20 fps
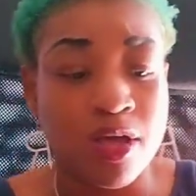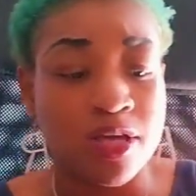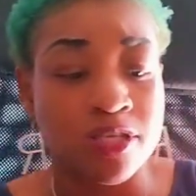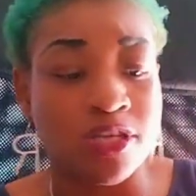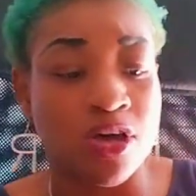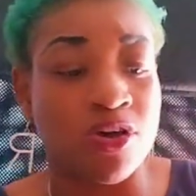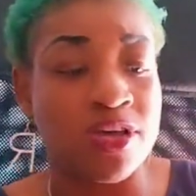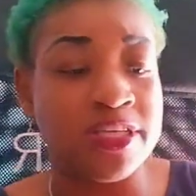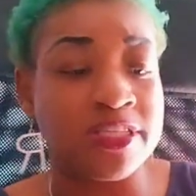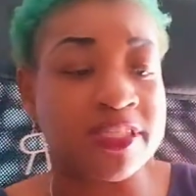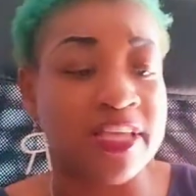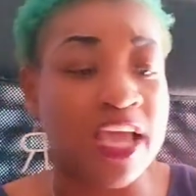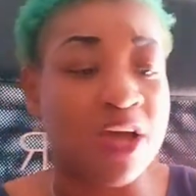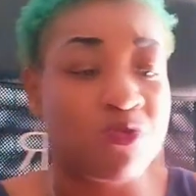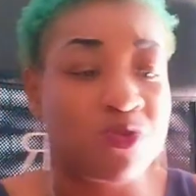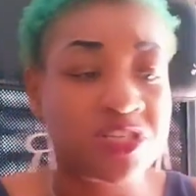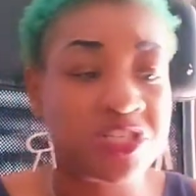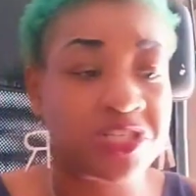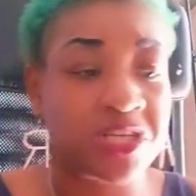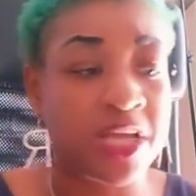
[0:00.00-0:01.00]
So he
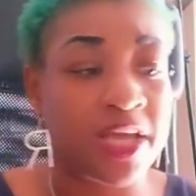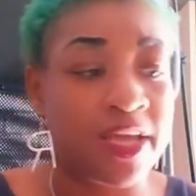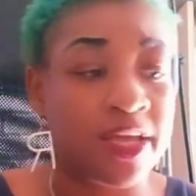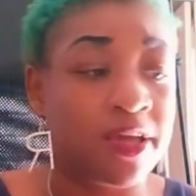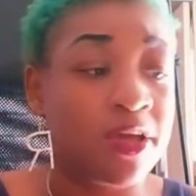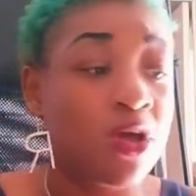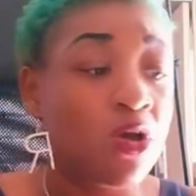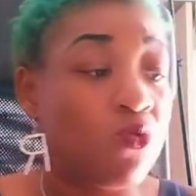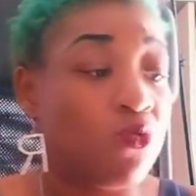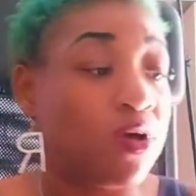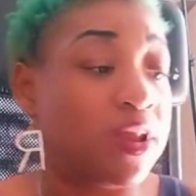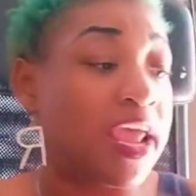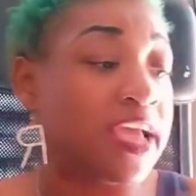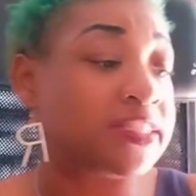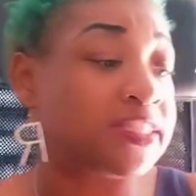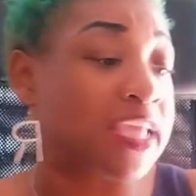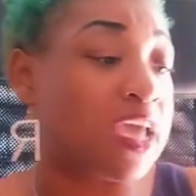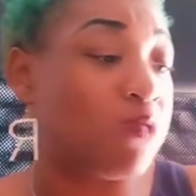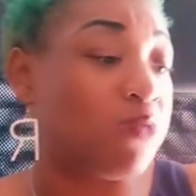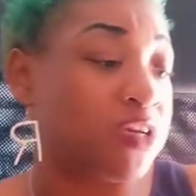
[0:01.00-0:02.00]
said, well, shit. Well,
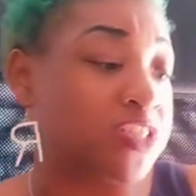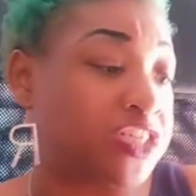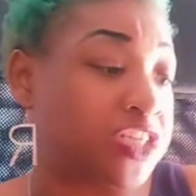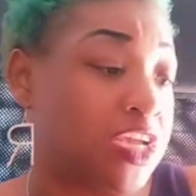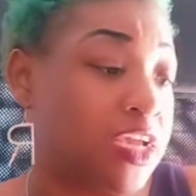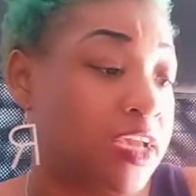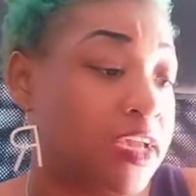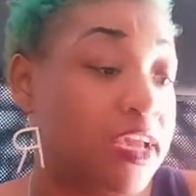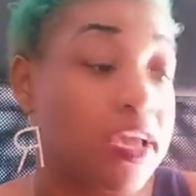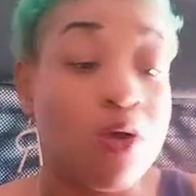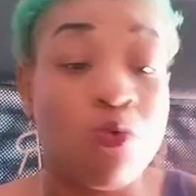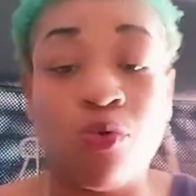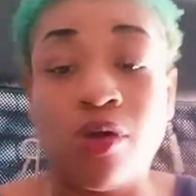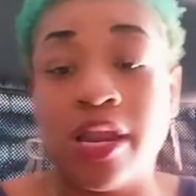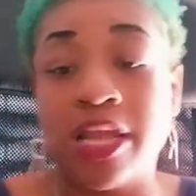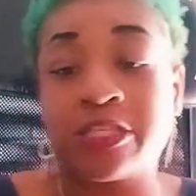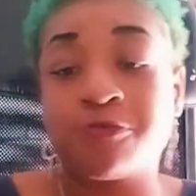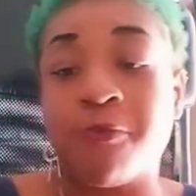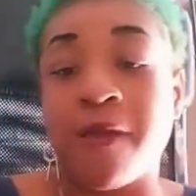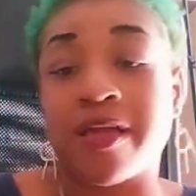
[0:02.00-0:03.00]
they said, well, shit.
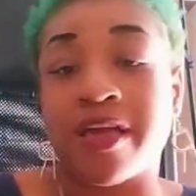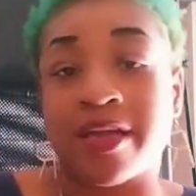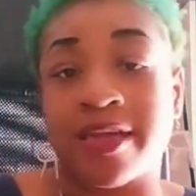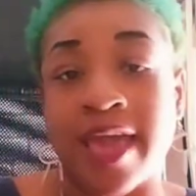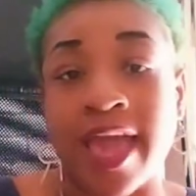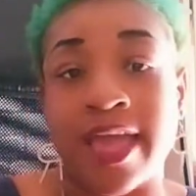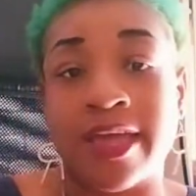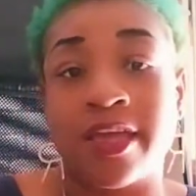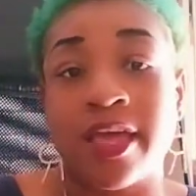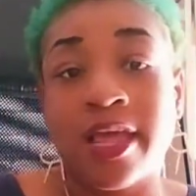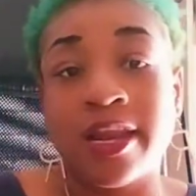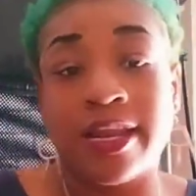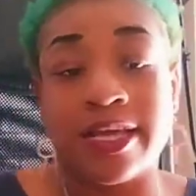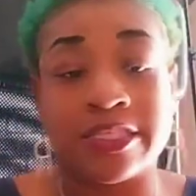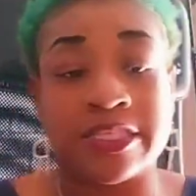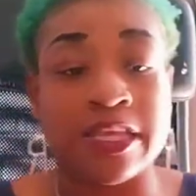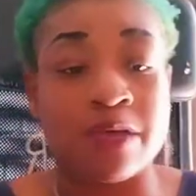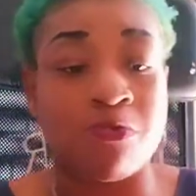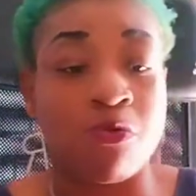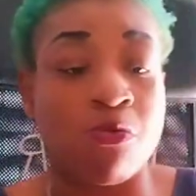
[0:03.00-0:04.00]
Well, let's make a cake.
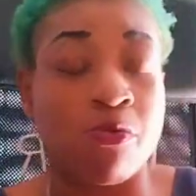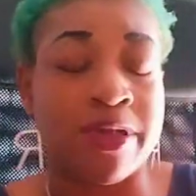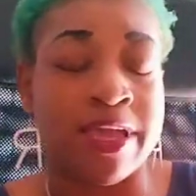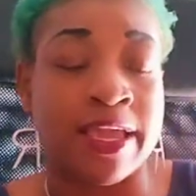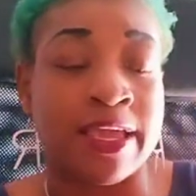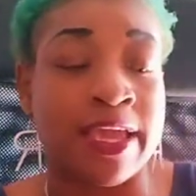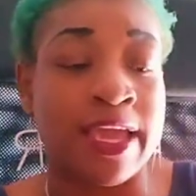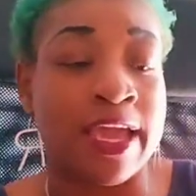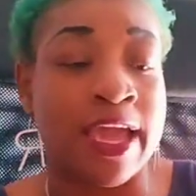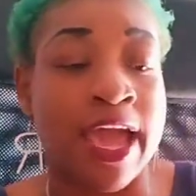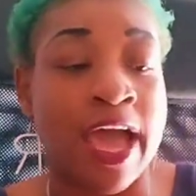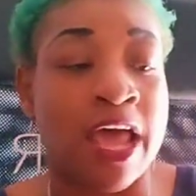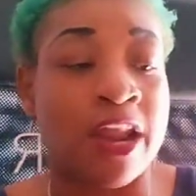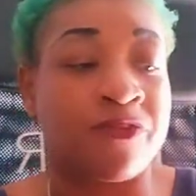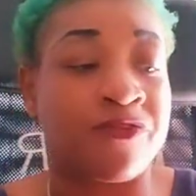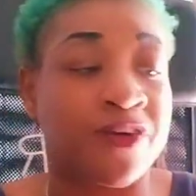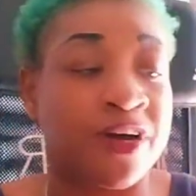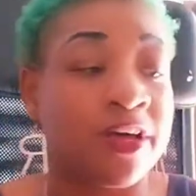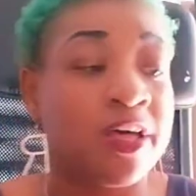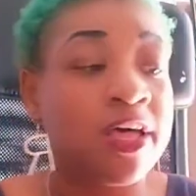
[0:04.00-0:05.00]
Let's see what we can get out
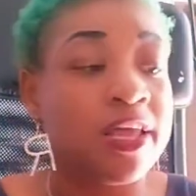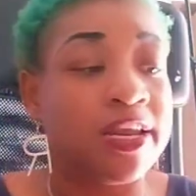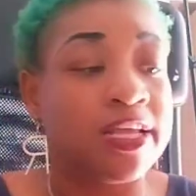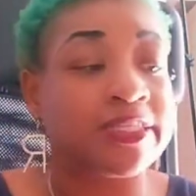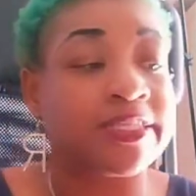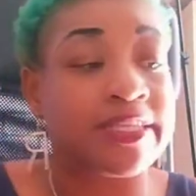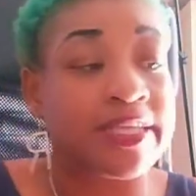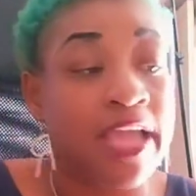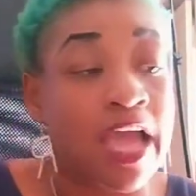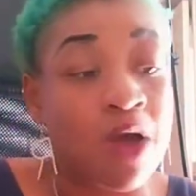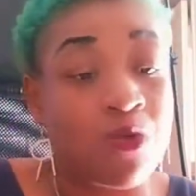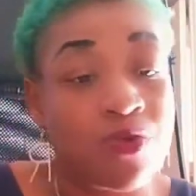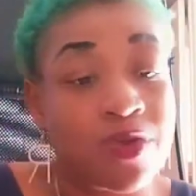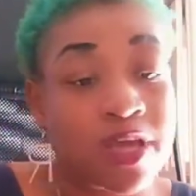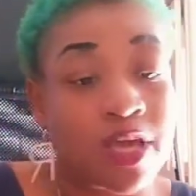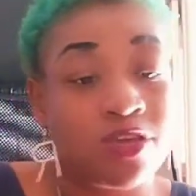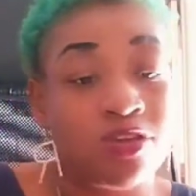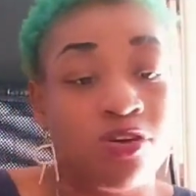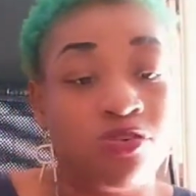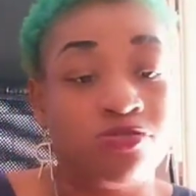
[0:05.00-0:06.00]
of her. Let's see how we
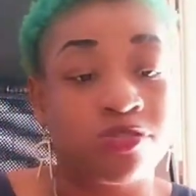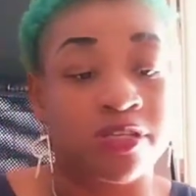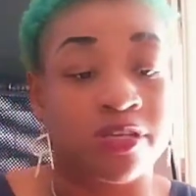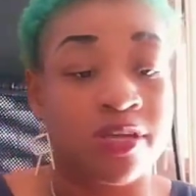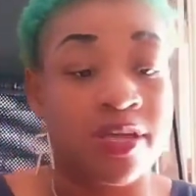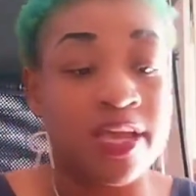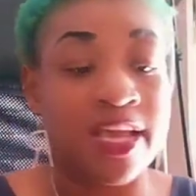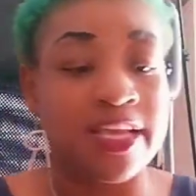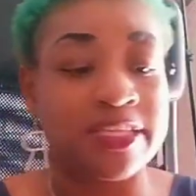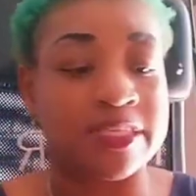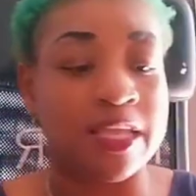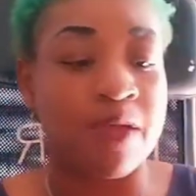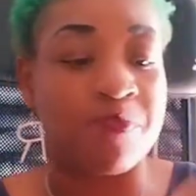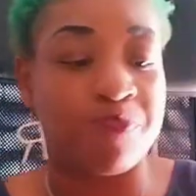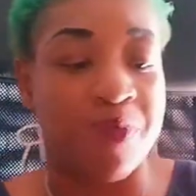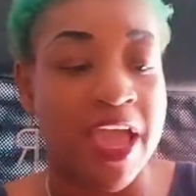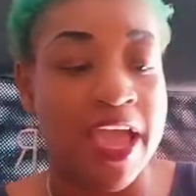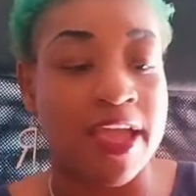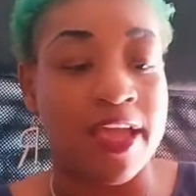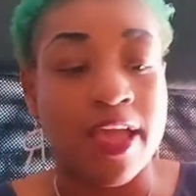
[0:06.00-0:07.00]
can use her. He
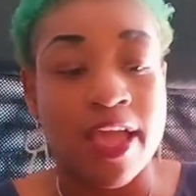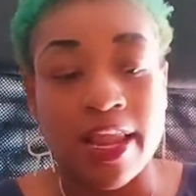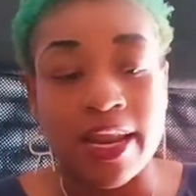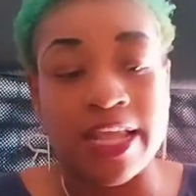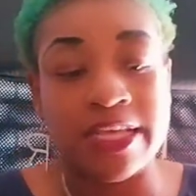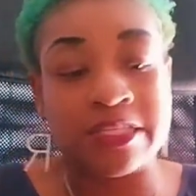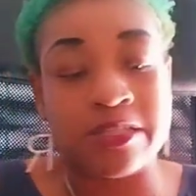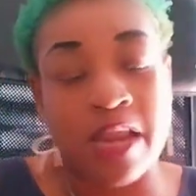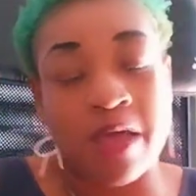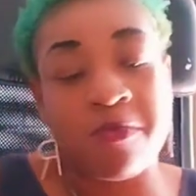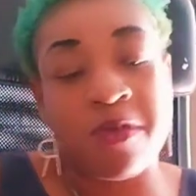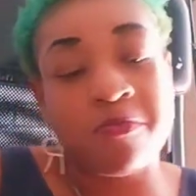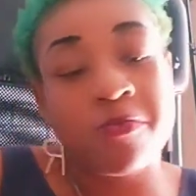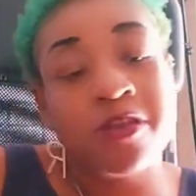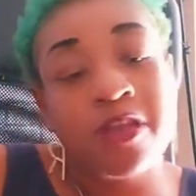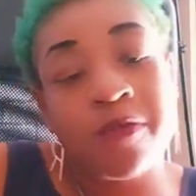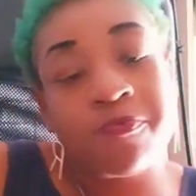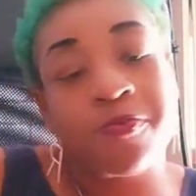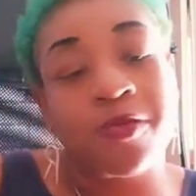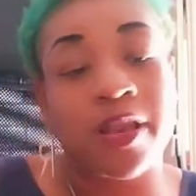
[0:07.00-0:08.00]
said, bet. Let's, let me
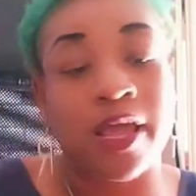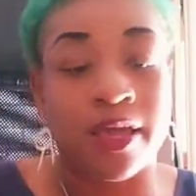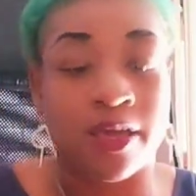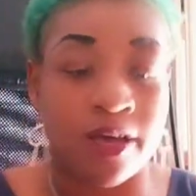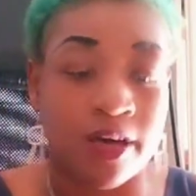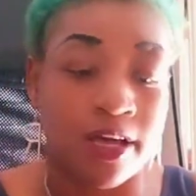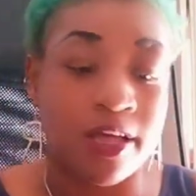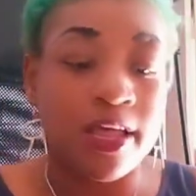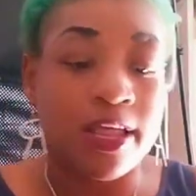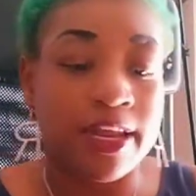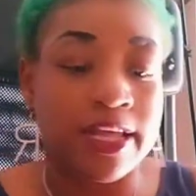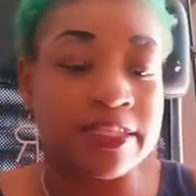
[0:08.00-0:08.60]
manipulate her.